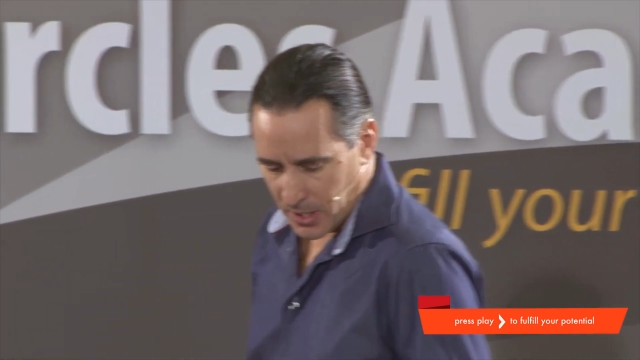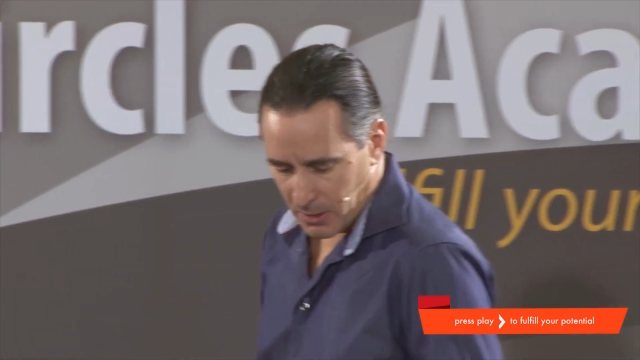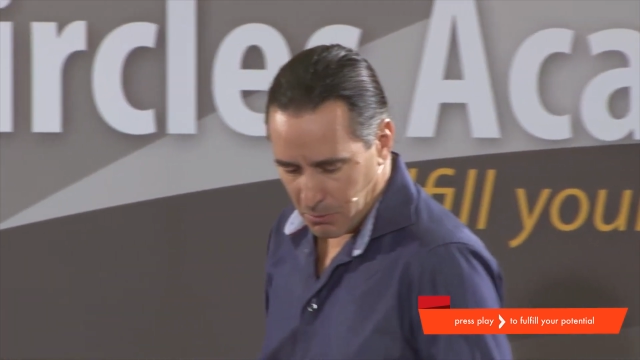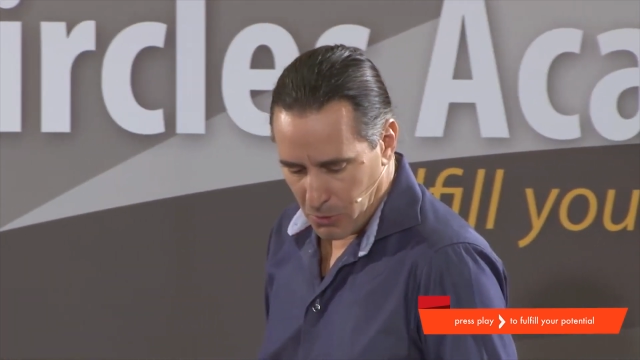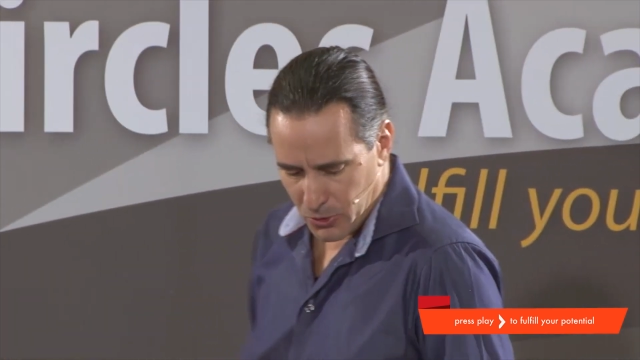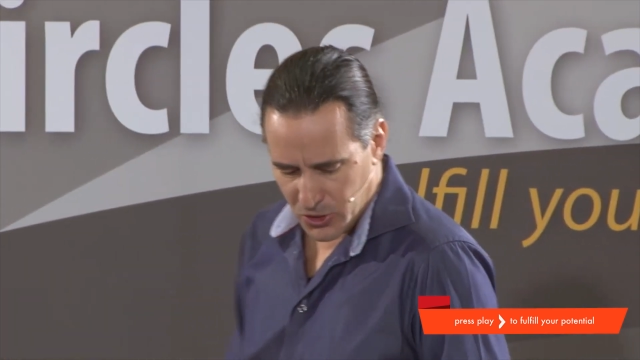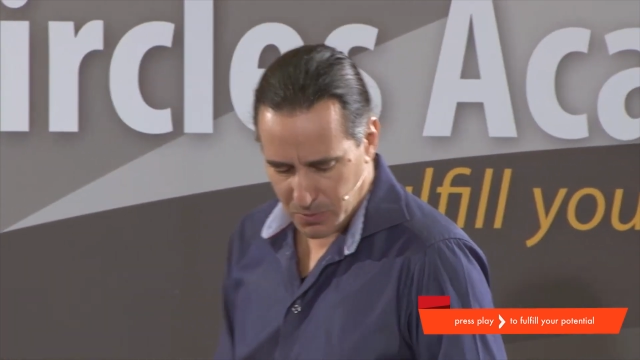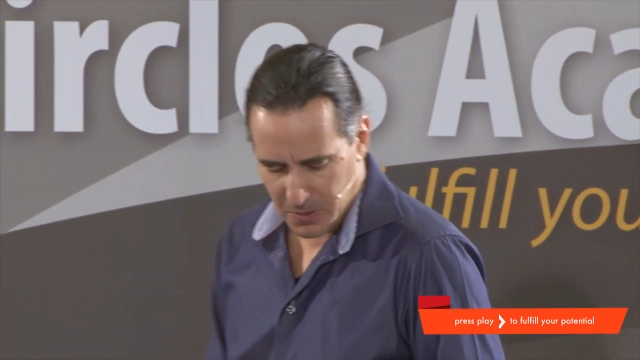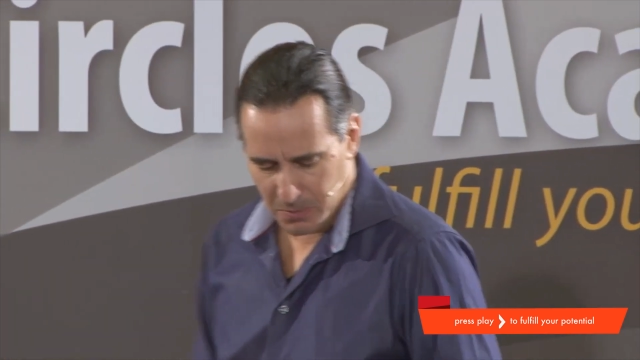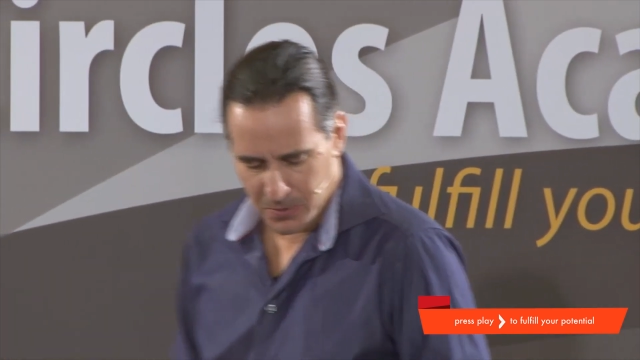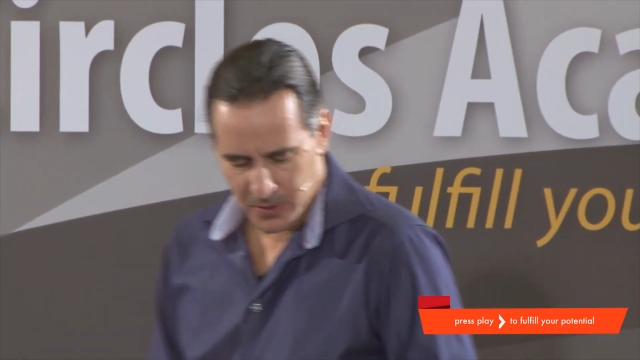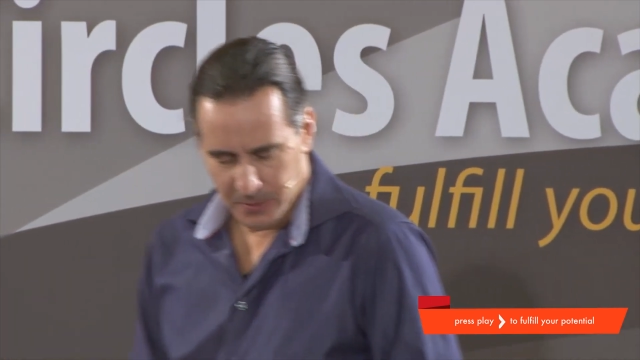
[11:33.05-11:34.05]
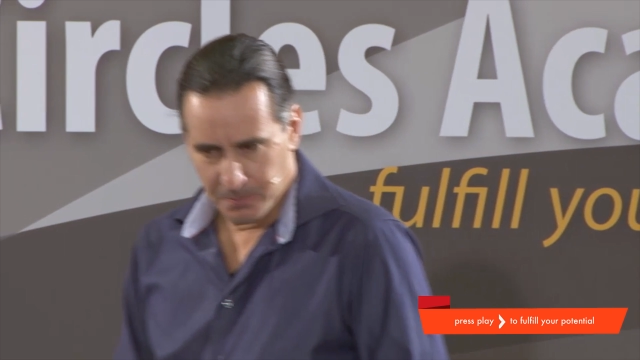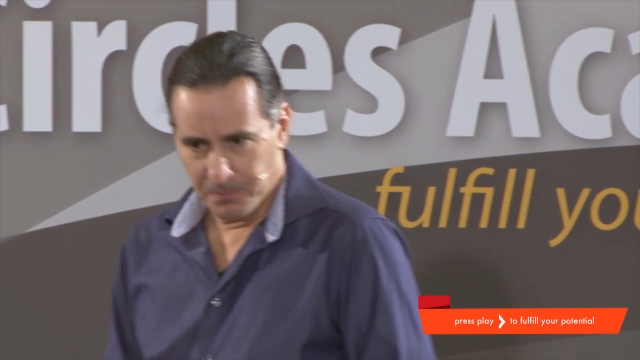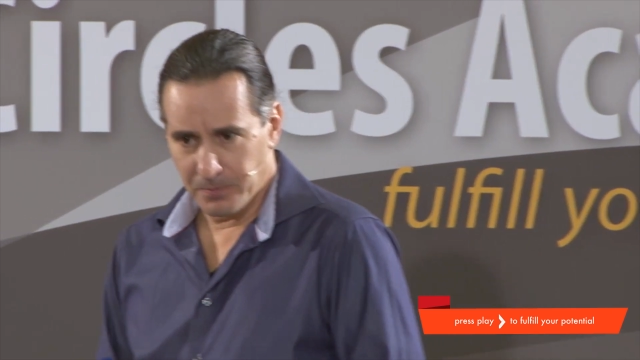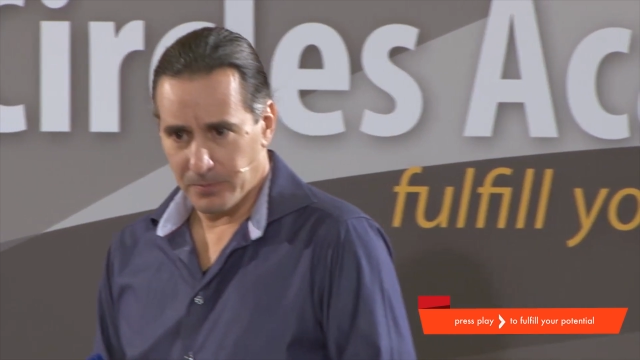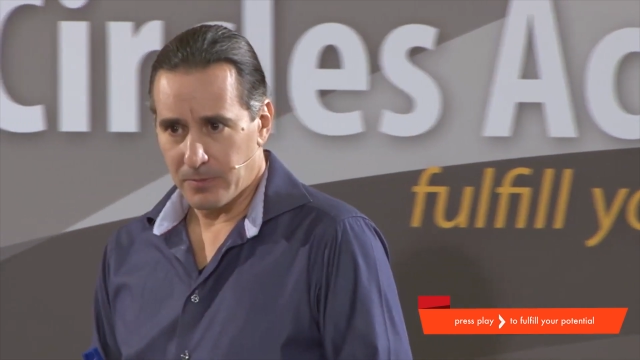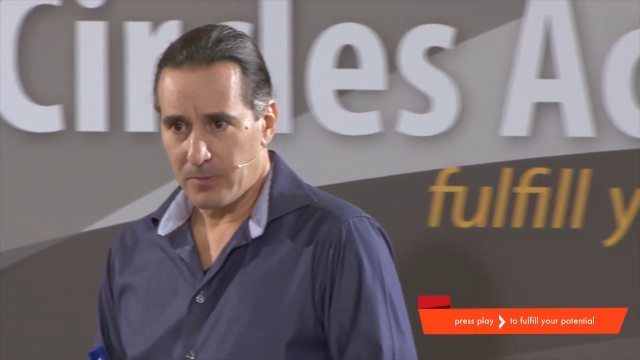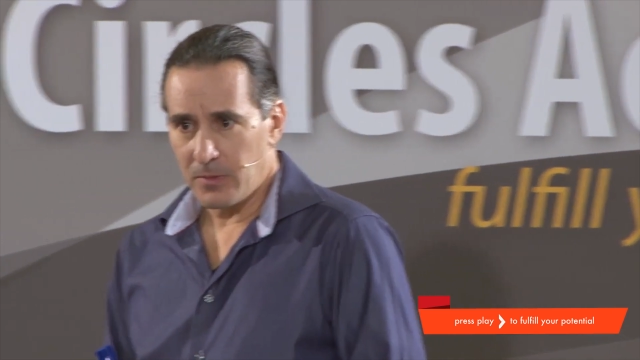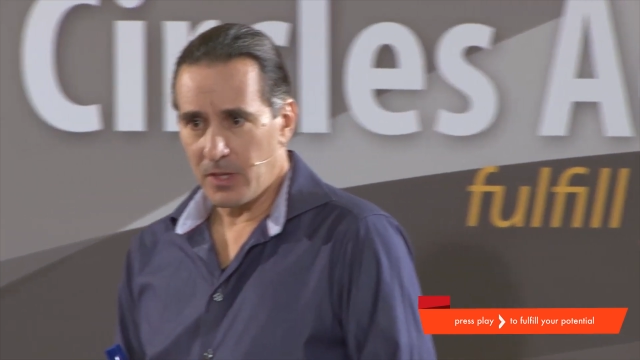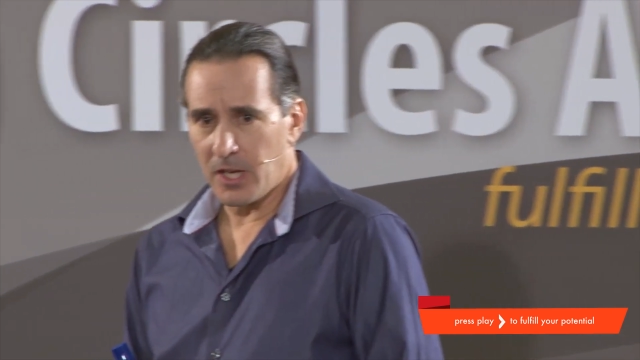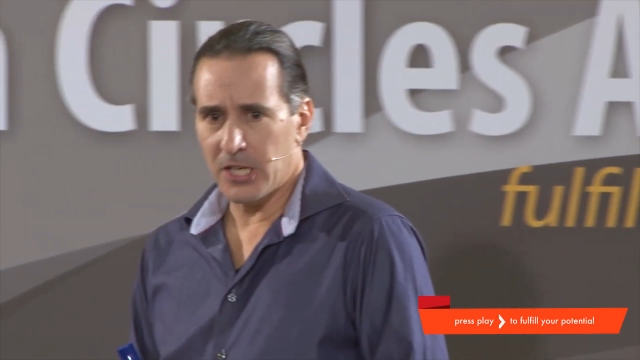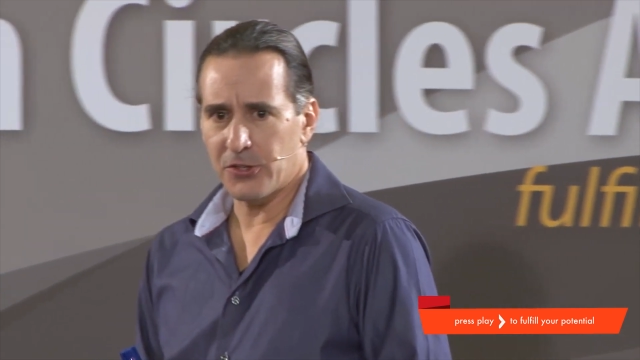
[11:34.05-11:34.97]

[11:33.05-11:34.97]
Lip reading: Most people are